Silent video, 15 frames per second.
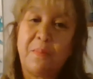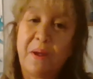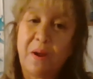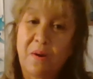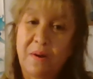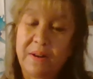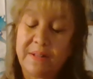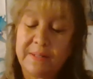and your
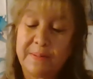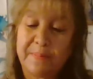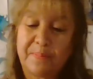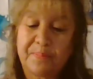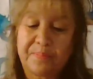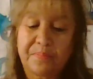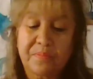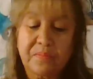parents.
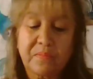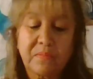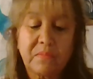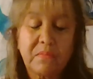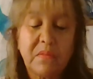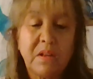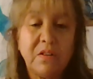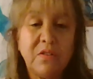
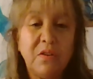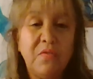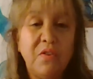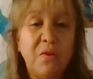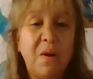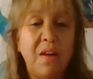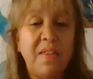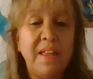So if
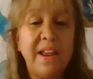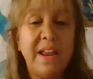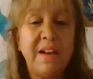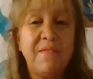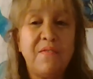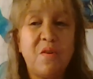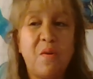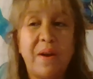you are
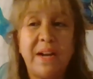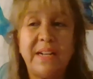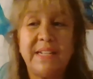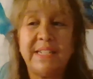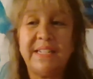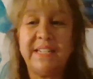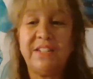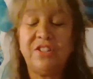thinking of going
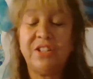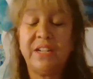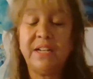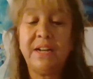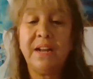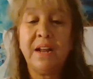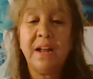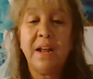into
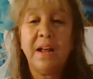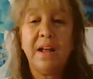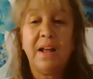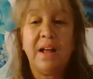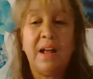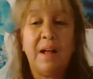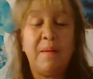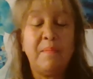teaching,
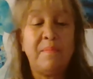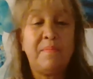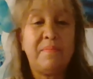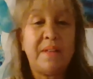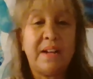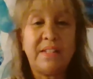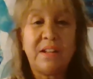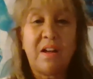
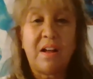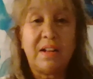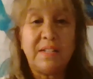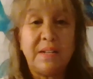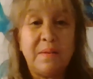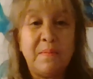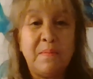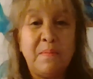that's
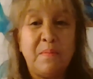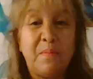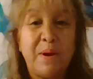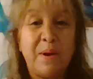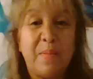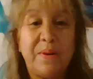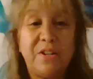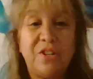awesome.
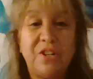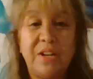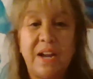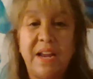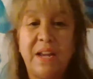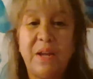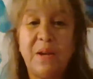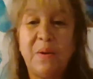We
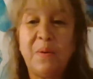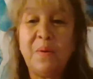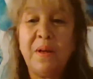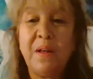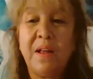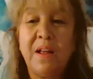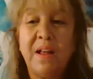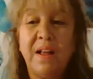appreciate you.
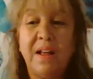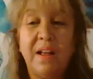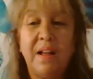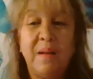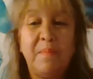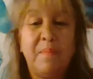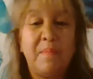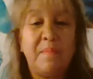
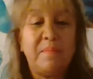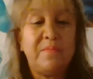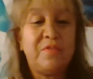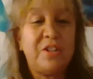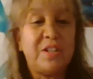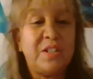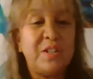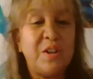
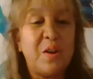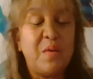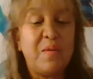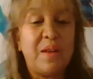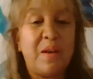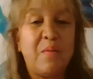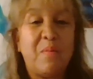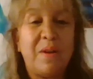Just know
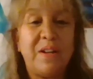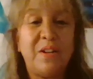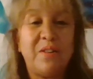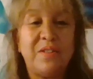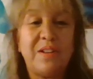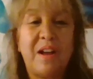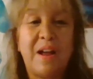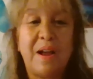that when
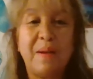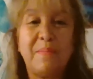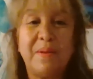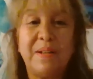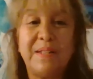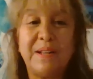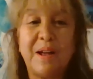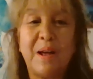your time
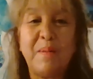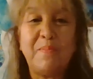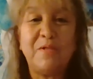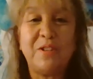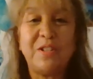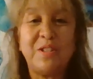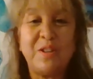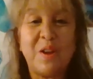is up,
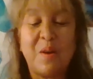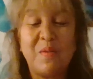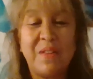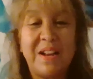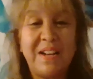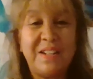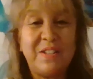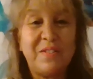just know
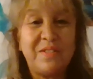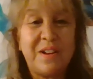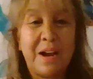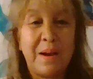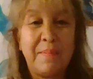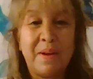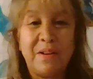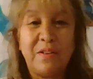that it's your
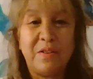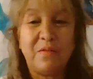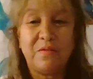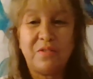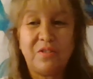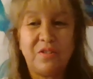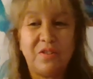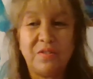time and
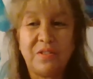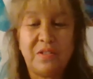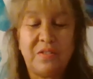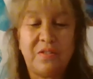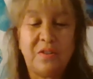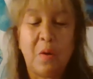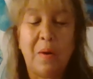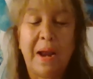
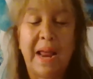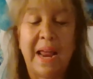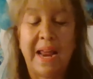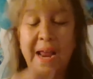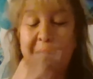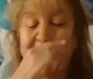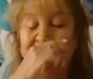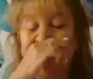don't
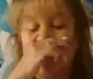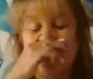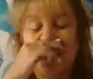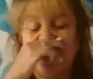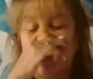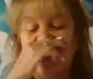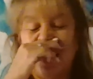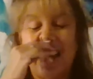hang out
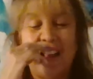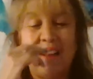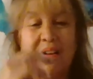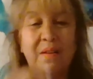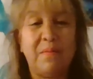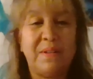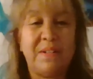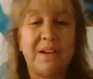just to get
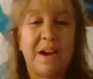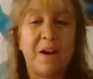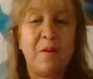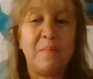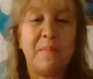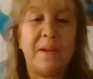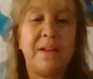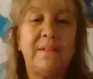a
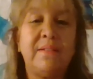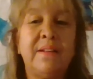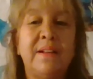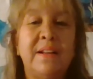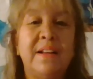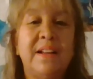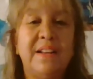retirement,